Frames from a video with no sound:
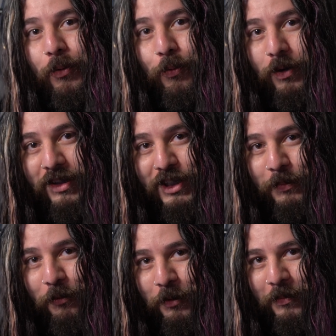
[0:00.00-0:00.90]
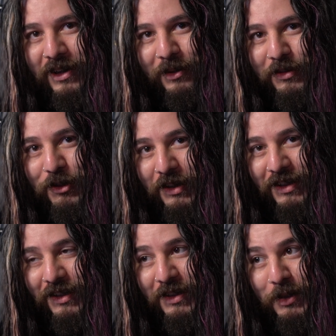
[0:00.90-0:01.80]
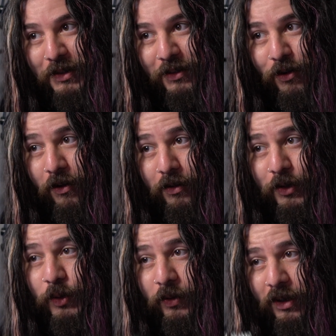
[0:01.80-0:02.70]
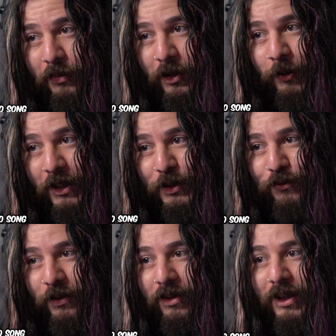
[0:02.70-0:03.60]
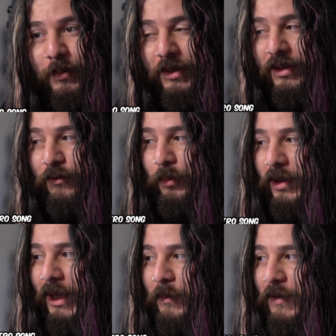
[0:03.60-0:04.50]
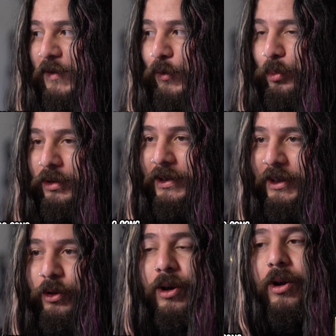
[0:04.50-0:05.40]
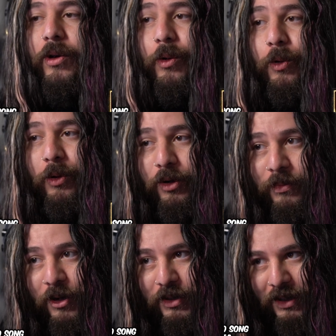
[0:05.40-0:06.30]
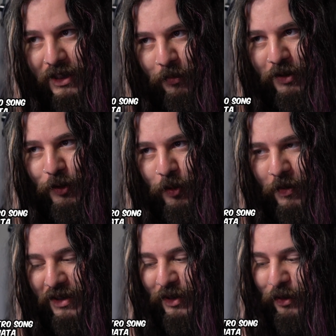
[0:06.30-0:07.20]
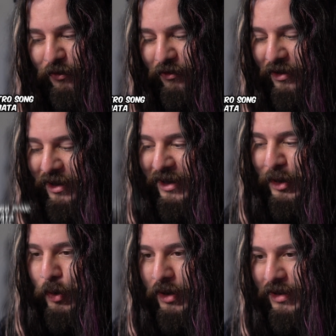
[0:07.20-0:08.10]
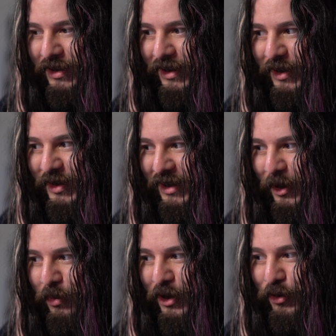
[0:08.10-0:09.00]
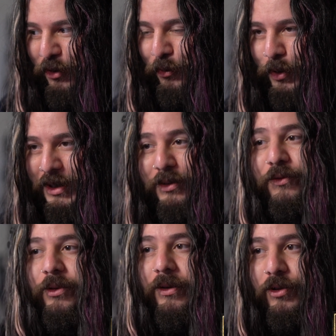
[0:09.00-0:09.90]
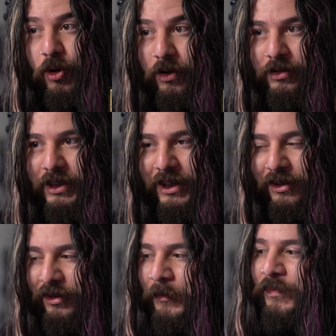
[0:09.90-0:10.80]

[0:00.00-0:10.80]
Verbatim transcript: What is up everyone, my name is Jesse. This is the Auditorium. I react to video game music from games I've never played or heard about. As a musician myself, this is a Patreon request for Gardelain